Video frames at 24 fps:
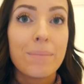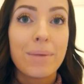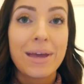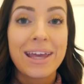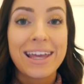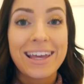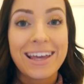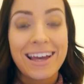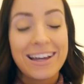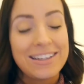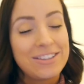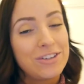
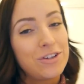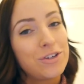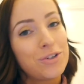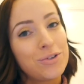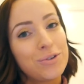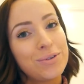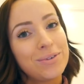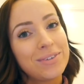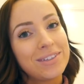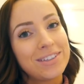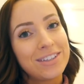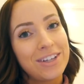pink as
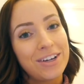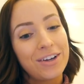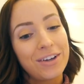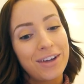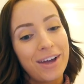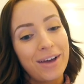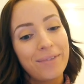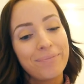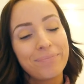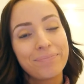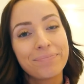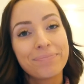usual. So
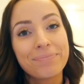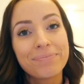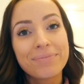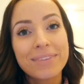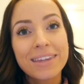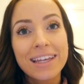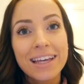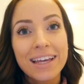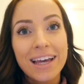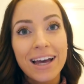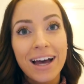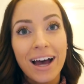yeah,
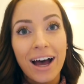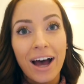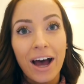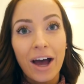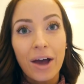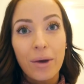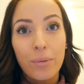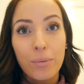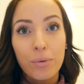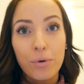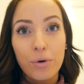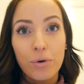
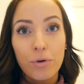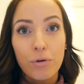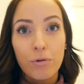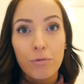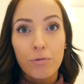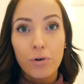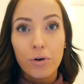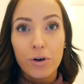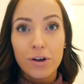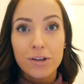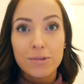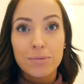I will
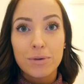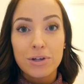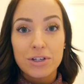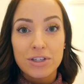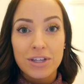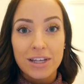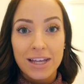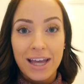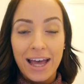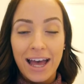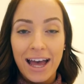vlog as much as I